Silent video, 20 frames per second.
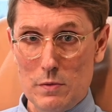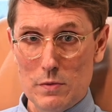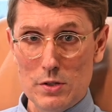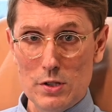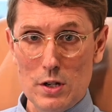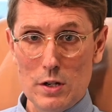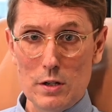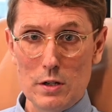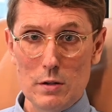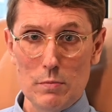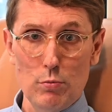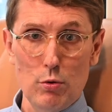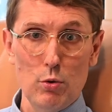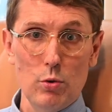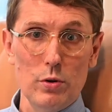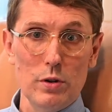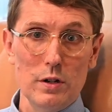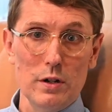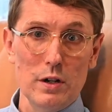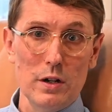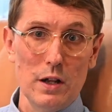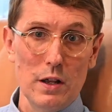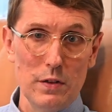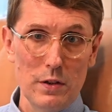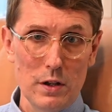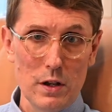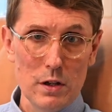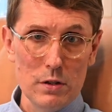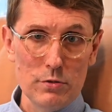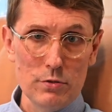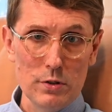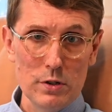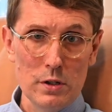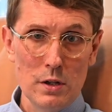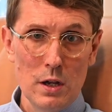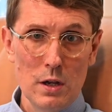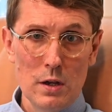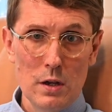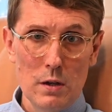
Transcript: we're studying abroad in another country